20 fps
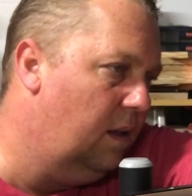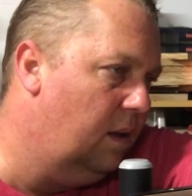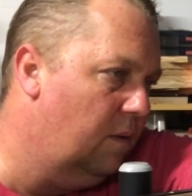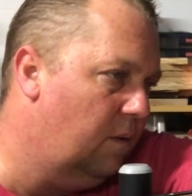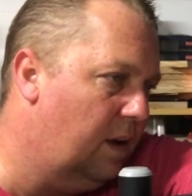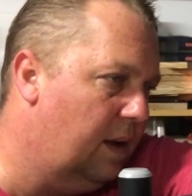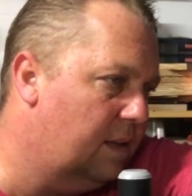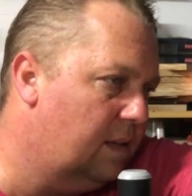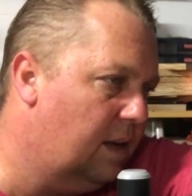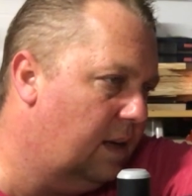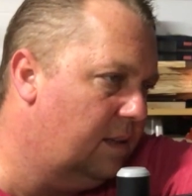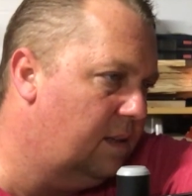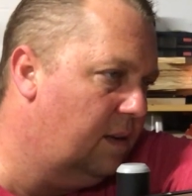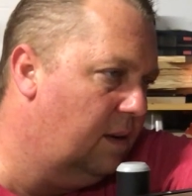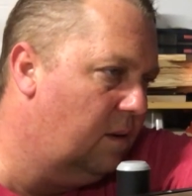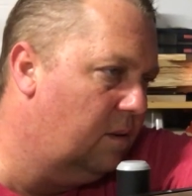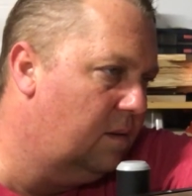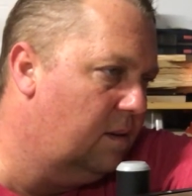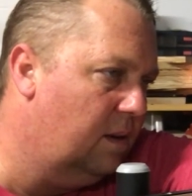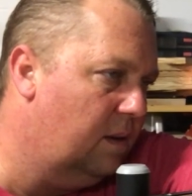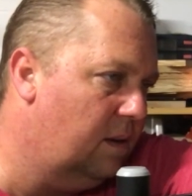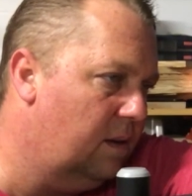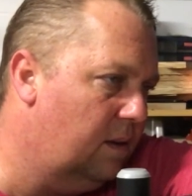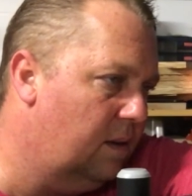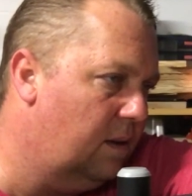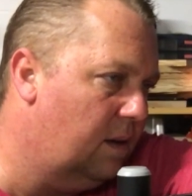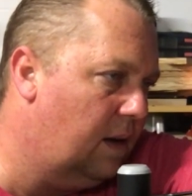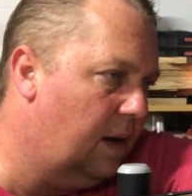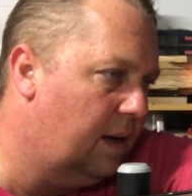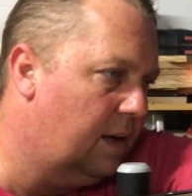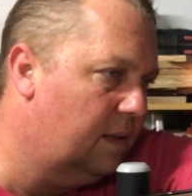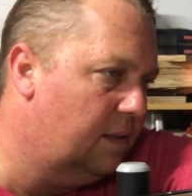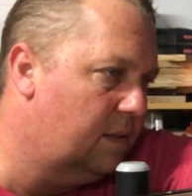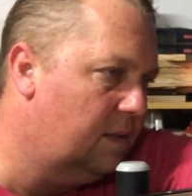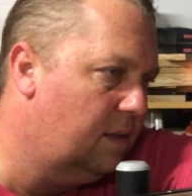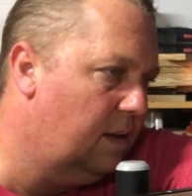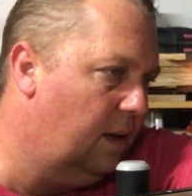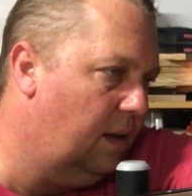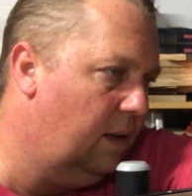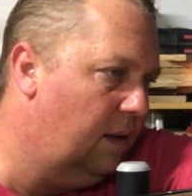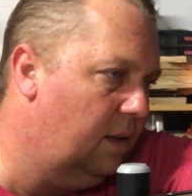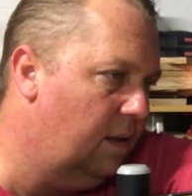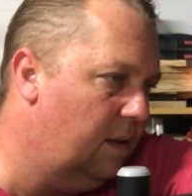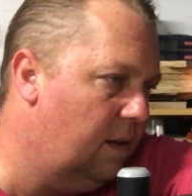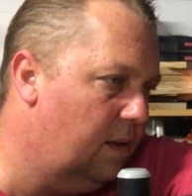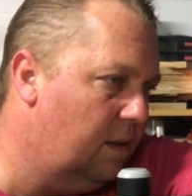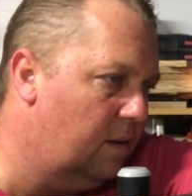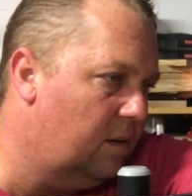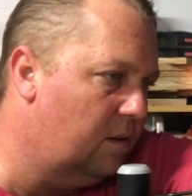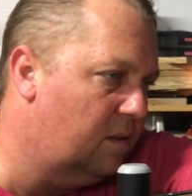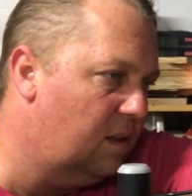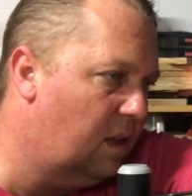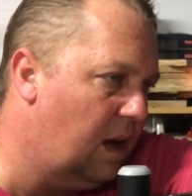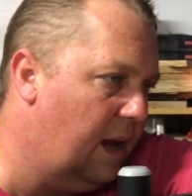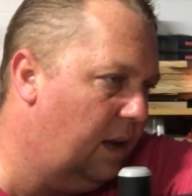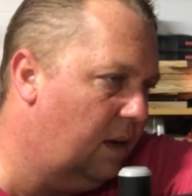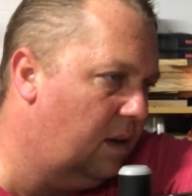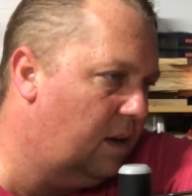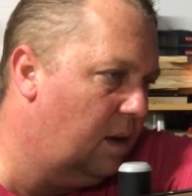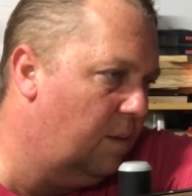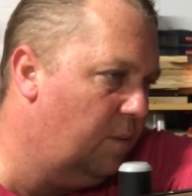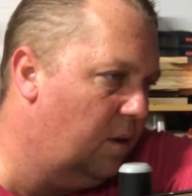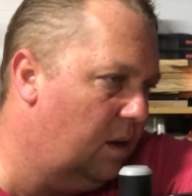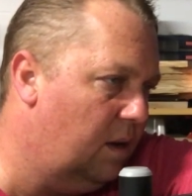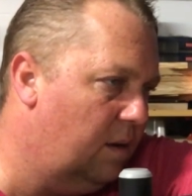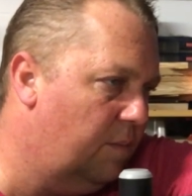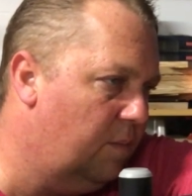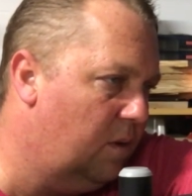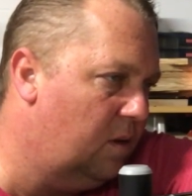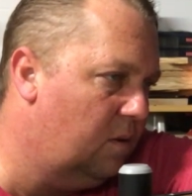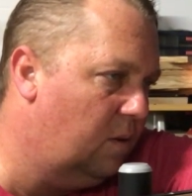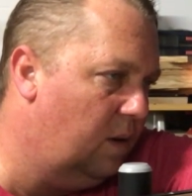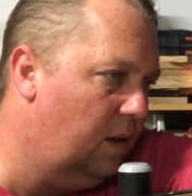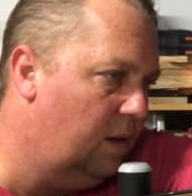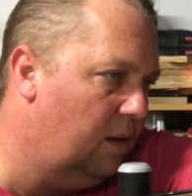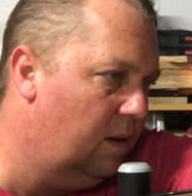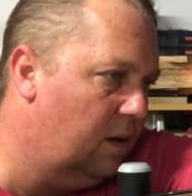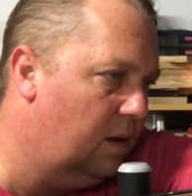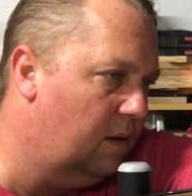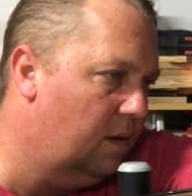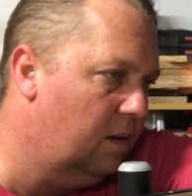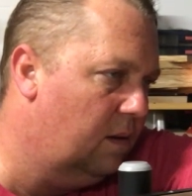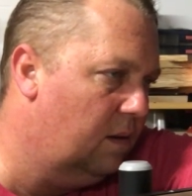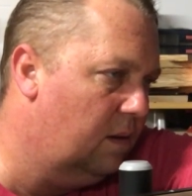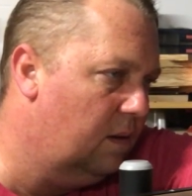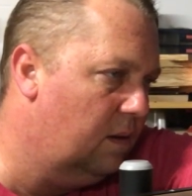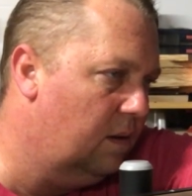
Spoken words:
and then as I tilt it, I can see that there's light coming in between the